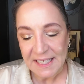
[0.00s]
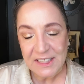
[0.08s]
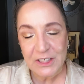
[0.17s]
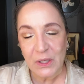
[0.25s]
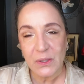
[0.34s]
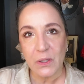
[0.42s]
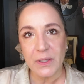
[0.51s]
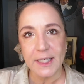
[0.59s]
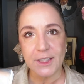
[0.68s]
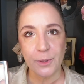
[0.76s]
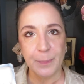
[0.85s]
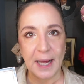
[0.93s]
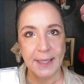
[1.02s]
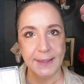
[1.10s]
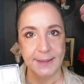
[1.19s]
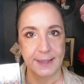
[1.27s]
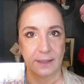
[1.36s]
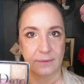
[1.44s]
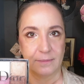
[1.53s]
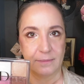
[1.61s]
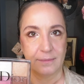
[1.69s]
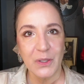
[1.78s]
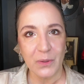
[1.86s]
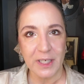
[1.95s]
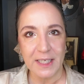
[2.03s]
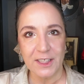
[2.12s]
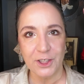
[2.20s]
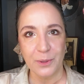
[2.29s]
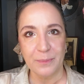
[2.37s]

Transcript: So go get your palettes out. Go get